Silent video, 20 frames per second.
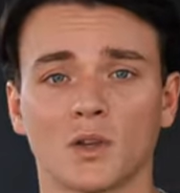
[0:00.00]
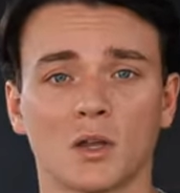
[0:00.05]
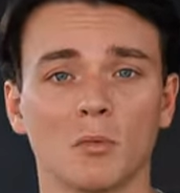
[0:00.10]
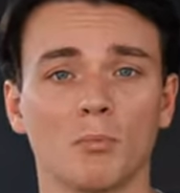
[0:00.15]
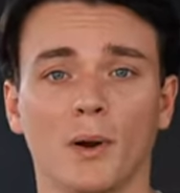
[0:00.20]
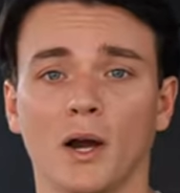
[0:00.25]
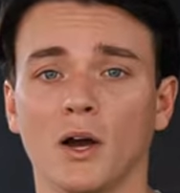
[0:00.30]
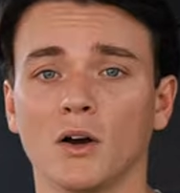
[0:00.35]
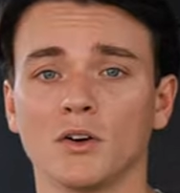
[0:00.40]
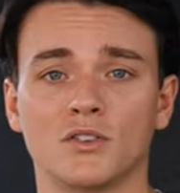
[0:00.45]

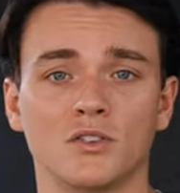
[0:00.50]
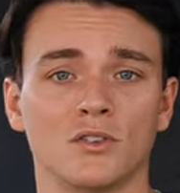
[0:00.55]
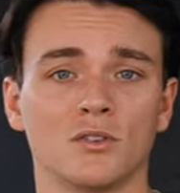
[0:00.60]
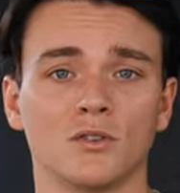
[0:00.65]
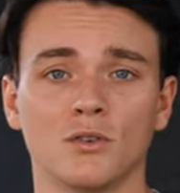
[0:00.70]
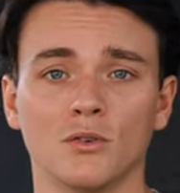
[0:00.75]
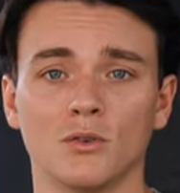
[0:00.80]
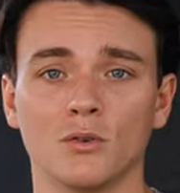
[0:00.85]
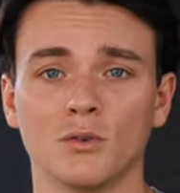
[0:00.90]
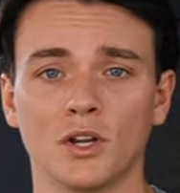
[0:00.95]
compared
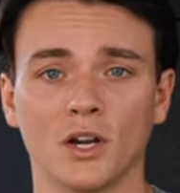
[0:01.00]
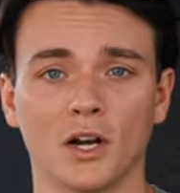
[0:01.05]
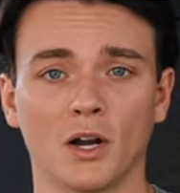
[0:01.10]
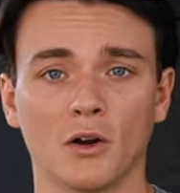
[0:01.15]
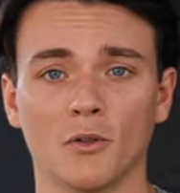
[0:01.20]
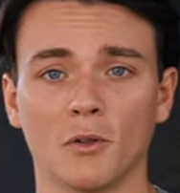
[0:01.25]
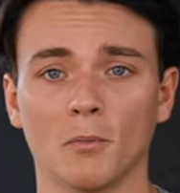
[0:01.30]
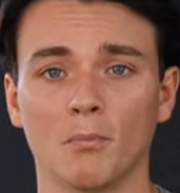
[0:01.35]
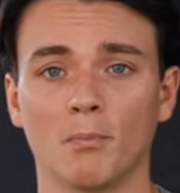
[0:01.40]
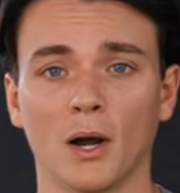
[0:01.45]
to
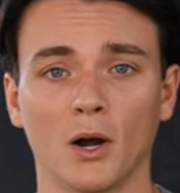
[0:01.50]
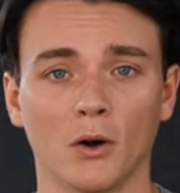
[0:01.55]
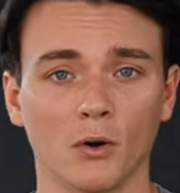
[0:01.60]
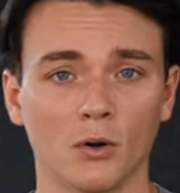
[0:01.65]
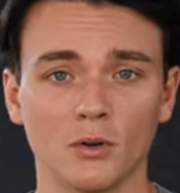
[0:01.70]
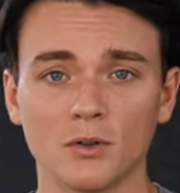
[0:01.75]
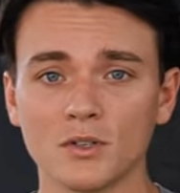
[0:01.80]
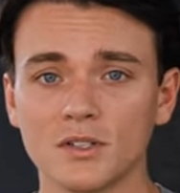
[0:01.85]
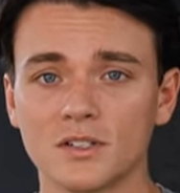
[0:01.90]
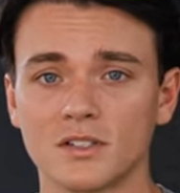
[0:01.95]
the
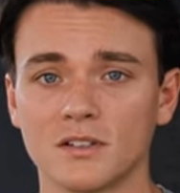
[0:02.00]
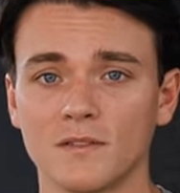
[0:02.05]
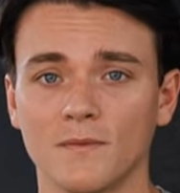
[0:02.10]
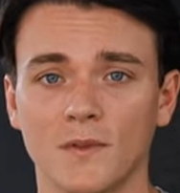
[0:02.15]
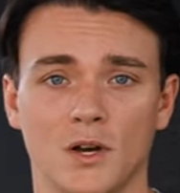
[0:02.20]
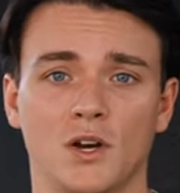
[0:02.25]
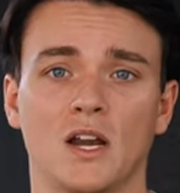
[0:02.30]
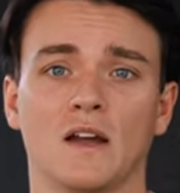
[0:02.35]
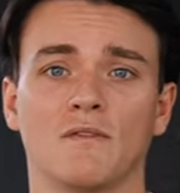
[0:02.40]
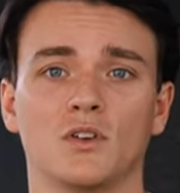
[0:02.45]
barrels
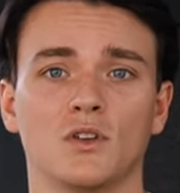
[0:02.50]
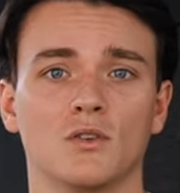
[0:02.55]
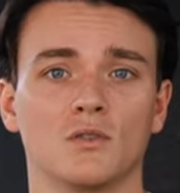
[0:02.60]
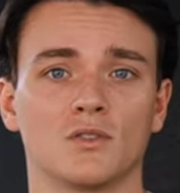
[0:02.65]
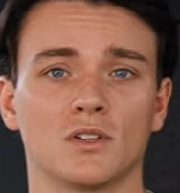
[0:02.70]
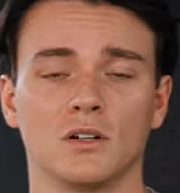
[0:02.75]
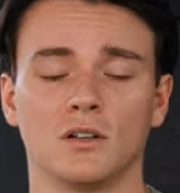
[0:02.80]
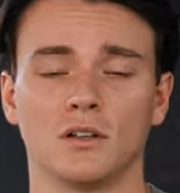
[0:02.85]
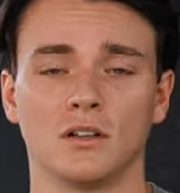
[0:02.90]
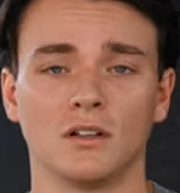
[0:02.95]
that you have to
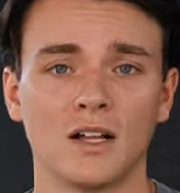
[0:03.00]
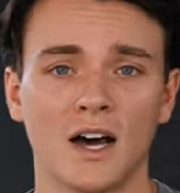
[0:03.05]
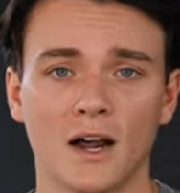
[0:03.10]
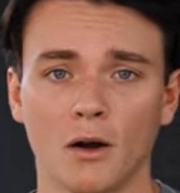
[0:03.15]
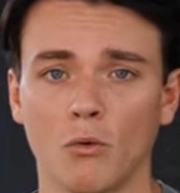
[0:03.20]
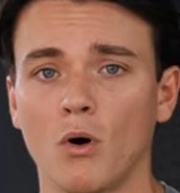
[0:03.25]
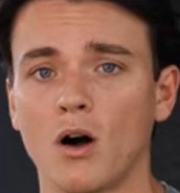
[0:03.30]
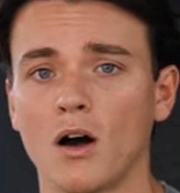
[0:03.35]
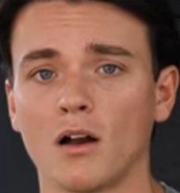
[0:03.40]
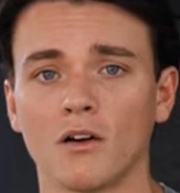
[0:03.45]
use a lot
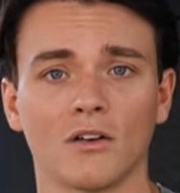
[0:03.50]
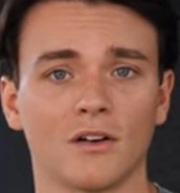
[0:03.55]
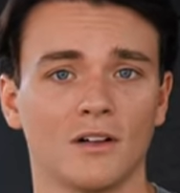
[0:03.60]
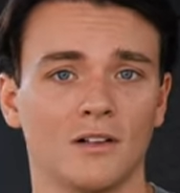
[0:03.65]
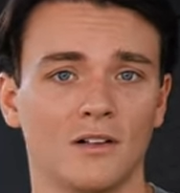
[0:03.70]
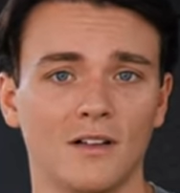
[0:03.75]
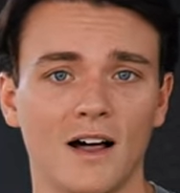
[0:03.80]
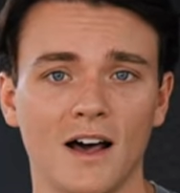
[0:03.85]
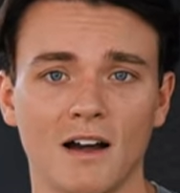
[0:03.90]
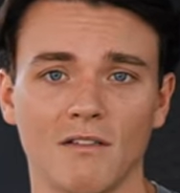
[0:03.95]
of water and a
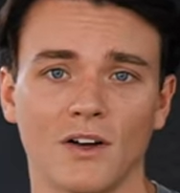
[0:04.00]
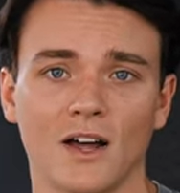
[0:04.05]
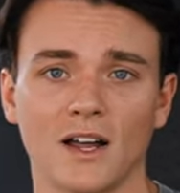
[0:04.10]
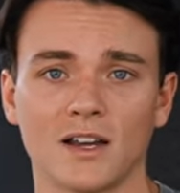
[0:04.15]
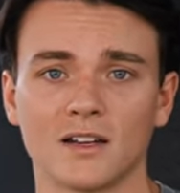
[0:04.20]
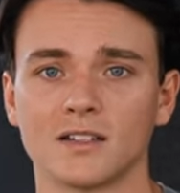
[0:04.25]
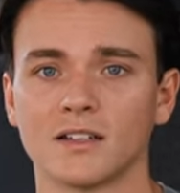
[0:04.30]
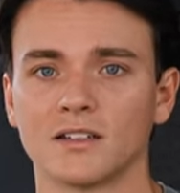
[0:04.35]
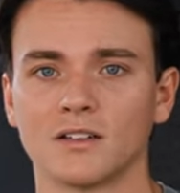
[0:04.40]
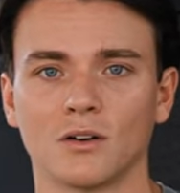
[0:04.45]
lot of
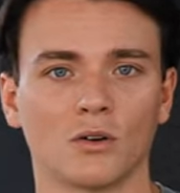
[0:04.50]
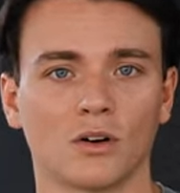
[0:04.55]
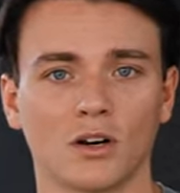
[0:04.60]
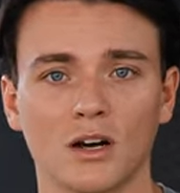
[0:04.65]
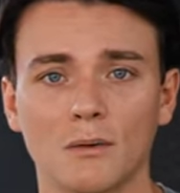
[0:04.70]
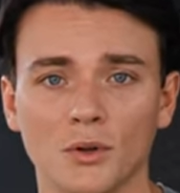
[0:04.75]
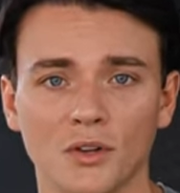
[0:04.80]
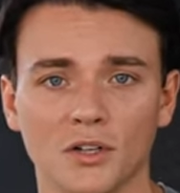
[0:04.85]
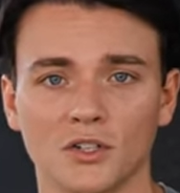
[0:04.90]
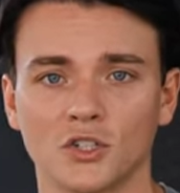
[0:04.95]
ice that don't
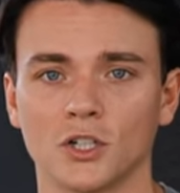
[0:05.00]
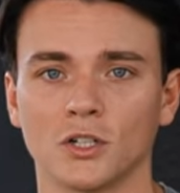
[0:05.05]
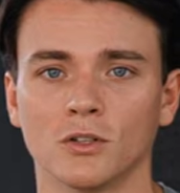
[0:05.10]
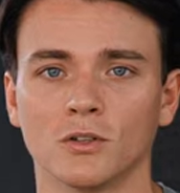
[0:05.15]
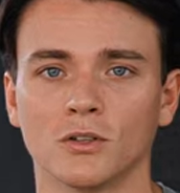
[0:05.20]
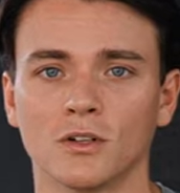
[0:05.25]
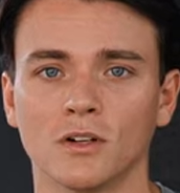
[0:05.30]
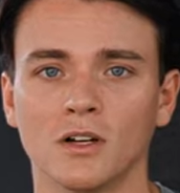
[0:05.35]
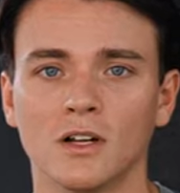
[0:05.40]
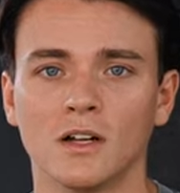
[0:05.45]
come with a
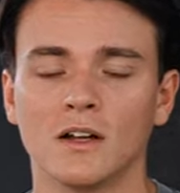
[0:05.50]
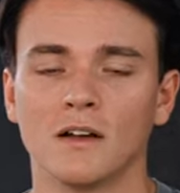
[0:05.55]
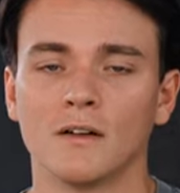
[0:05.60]
chiller,